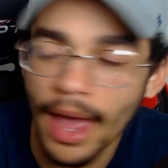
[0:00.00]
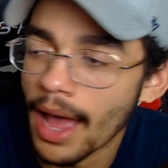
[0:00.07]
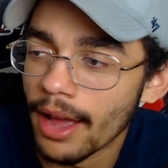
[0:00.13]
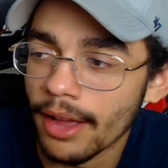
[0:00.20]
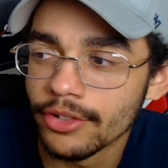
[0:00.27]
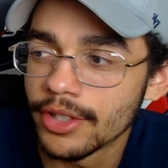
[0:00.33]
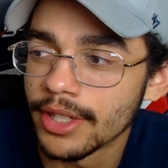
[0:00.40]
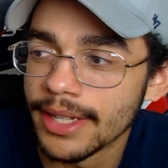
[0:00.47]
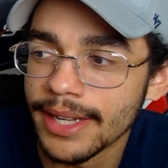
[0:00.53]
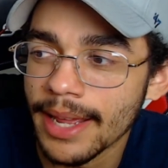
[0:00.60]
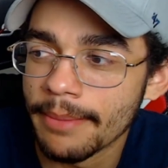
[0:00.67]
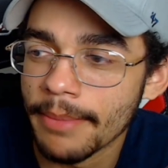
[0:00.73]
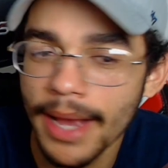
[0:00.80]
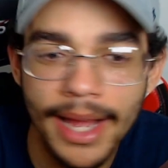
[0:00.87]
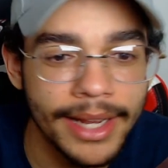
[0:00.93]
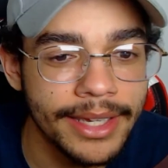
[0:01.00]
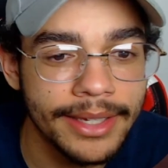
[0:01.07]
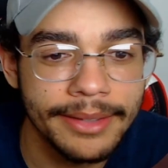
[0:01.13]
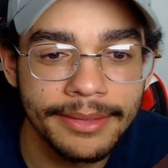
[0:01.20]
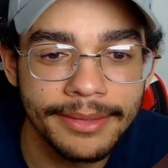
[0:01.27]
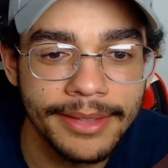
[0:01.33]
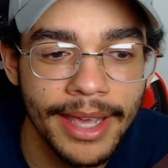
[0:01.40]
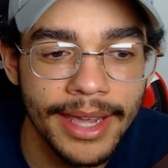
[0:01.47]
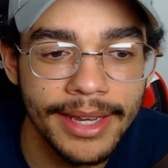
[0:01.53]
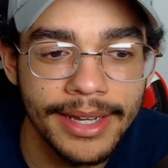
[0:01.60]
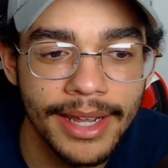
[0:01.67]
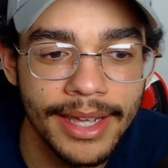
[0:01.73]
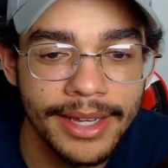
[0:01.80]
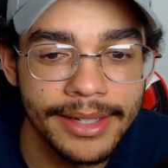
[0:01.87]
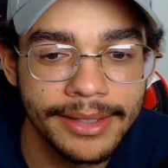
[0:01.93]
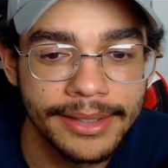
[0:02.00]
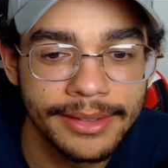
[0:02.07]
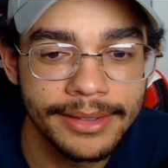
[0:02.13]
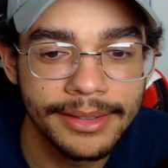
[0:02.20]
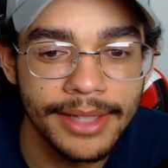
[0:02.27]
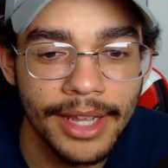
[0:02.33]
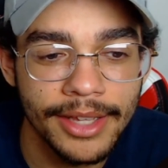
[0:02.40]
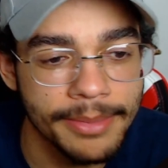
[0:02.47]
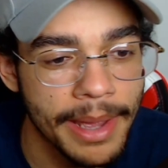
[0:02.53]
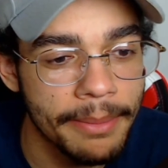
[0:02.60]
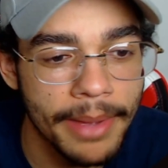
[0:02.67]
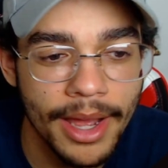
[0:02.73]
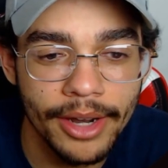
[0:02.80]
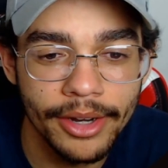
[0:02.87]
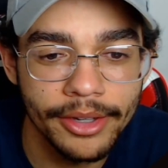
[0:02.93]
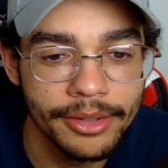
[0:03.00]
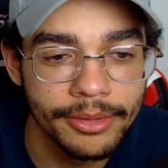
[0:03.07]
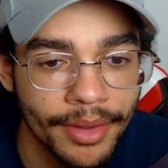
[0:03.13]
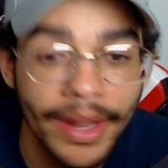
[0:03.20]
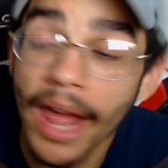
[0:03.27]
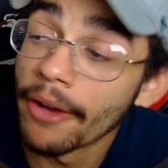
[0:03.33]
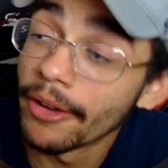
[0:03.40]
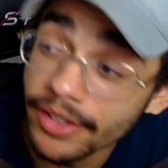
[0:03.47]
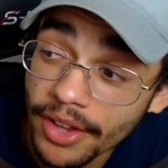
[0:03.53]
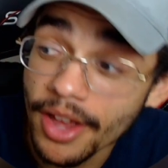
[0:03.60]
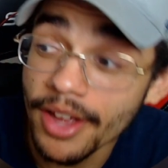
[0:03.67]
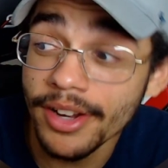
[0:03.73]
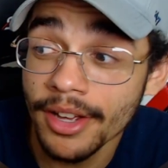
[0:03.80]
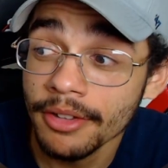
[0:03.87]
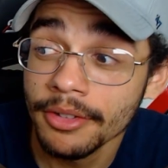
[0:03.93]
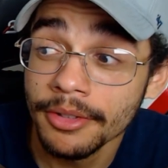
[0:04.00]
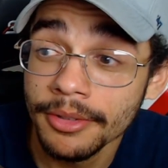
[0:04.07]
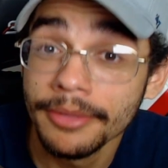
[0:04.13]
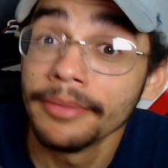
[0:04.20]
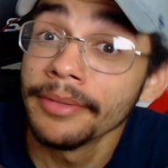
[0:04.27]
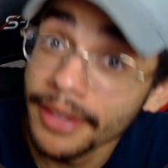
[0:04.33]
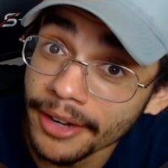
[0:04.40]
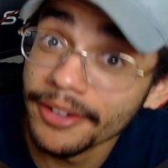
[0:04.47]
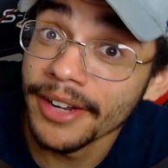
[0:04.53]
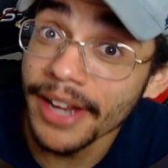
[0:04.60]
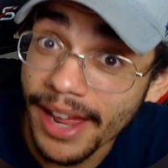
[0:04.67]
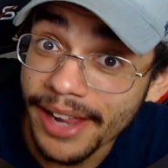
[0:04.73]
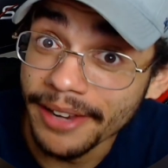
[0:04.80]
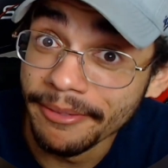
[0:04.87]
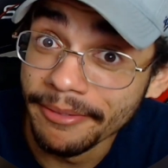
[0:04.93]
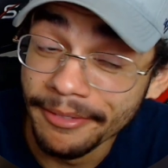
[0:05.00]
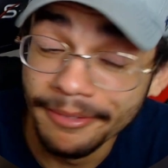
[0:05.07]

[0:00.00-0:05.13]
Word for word: I don't see a dead body, they ain't dead. That's my motto. Now his aunt and uncle, they're dead.